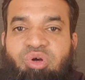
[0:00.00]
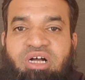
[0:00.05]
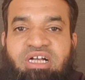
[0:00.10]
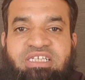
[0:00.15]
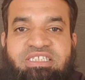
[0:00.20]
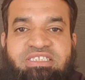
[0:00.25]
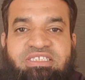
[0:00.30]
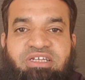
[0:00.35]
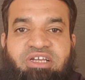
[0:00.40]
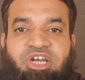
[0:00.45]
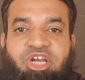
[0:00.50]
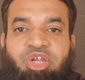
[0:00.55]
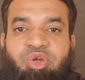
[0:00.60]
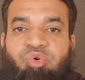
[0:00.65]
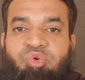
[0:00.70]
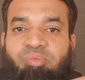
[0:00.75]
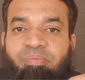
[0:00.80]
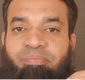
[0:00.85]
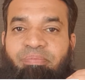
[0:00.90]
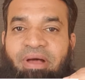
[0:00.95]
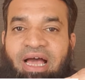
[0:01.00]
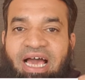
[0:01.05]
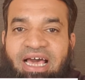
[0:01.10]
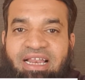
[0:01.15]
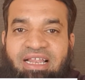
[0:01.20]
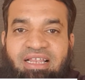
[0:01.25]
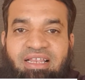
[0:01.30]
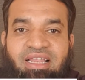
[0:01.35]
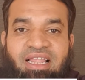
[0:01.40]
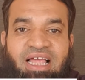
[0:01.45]
a screw
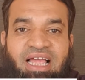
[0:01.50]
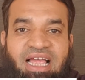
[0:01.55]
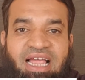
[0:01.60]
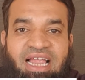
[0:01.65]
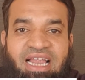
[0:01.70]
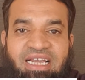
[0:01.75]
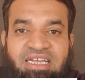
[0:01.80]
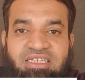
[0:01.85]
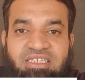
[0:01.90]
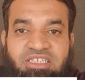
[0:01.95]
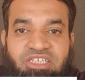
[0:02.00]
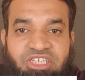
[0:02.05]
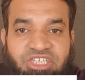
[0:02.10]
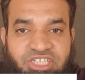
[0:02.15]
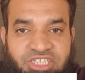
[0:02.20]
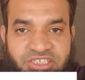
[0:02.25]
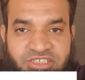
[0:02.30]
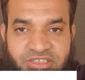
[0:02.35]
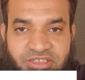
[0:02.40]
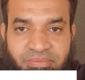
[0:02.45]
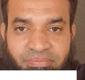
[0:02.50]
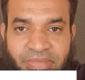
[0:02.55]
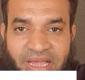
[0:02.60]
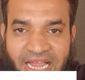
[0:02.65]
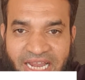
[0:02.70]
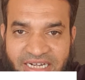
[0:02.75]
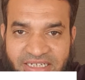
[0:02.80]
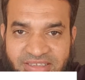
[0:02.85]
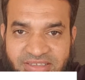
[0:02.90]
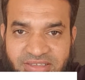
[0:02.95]
barrel and heater
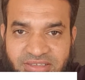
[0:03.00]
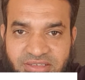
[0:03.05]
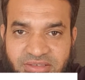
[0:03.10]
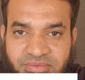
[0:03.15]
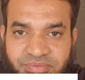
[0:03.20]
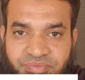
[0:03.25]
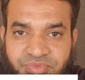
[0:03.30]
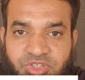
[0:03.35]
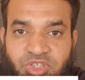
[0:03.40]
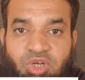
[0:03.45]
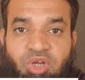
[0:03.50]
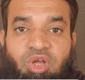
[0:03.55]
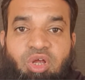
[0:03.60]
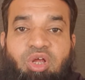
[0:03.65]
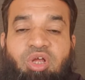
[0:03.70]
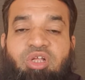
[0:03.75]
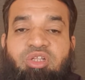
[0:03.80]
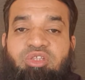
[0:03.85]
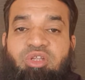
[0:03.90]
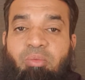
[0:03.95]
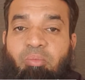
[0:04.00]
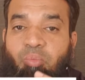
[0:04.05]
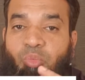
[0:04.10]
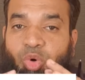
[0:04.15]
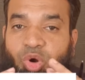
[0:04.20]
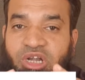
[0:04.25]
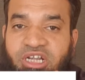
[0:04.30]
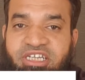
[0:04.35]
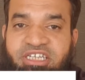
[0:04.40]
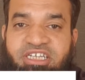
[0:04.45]
bands. The
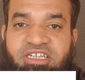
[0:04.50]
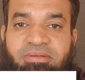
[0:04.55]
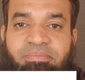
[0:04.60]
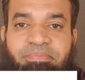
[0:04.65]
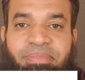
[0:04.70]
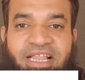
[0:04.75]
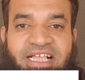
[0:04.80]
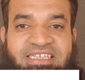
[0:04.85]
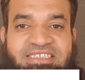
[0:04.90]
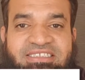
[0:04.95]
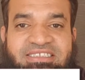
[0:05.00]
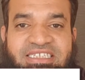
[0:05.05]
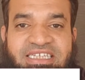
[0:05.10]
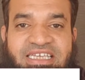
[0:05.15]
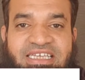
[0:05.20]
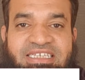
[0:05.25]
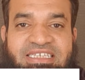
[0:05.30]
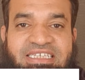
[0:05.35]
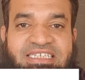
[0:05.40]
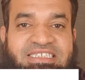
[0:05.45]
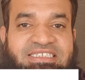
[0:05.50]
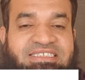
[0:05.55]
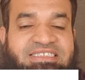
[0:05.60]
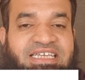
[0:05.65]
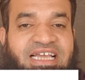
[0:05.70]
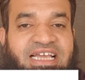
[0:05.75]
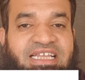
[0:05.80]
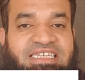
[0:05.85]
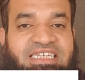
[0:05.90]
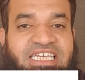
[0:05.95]
molten plastic is
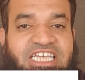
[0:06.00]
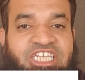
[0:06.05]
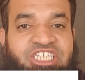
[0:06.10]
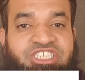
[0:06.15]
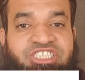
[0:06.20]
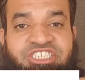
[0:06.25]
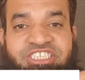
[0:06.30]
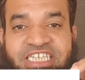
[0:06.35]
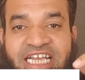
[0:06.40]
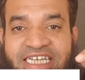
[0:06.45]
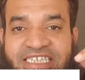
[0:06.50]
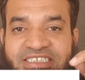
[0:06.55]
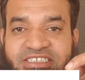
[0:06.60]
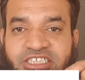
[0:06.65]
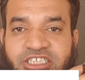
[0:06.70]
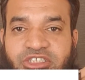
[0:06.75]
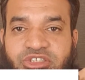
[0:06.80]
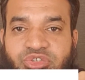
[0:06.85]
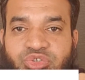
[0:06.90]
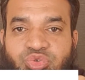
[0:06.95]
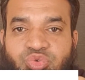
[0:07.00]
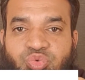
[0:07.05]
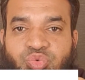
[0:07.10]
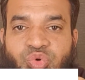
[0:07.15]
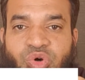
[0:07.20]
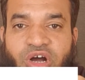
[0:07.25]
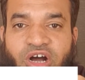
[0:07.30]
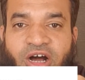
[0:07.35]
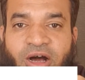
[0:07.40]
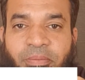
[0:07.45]
then injected
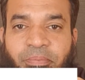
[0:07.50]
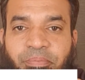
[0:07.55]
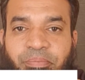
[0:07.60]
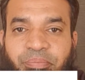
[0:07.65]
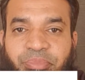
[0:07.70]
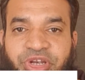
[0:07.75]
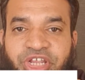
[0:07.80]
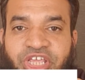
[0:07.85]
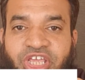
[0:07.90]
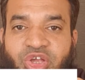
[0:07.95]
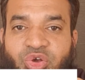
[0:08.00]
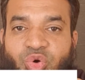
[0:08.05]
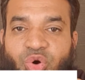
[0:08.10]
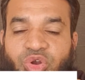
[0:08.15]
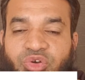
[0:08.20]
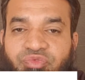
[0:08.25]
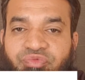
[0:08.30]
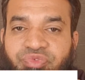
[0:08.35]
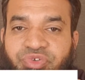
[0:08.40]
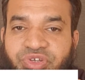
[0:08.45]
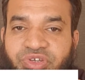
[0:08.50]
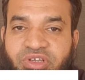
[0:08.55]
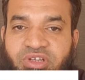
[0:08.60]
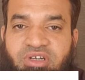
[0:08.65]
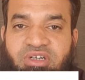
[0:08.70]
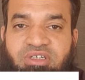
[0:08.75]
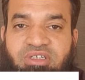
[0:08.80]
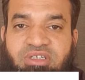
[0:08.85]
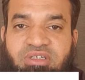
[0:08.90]
to a pre-configured